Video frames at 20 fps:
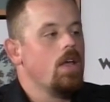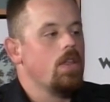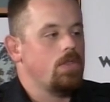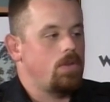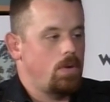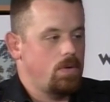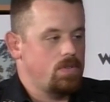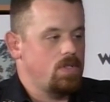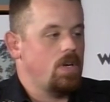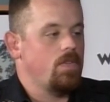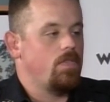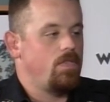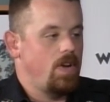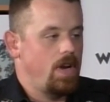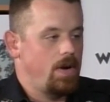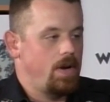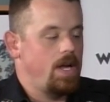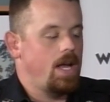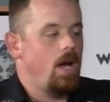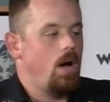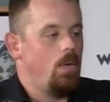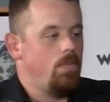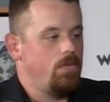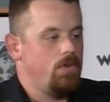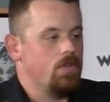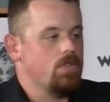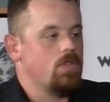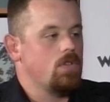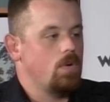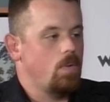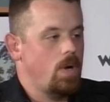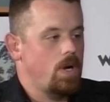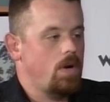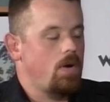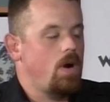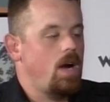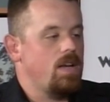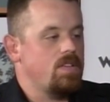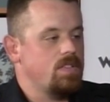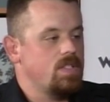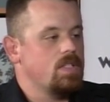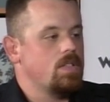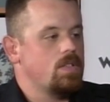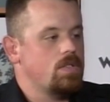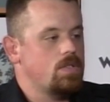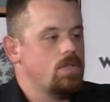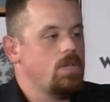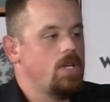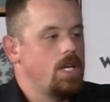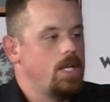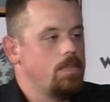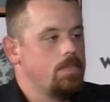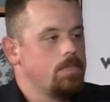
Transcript: those are very helpful too when crossing the street.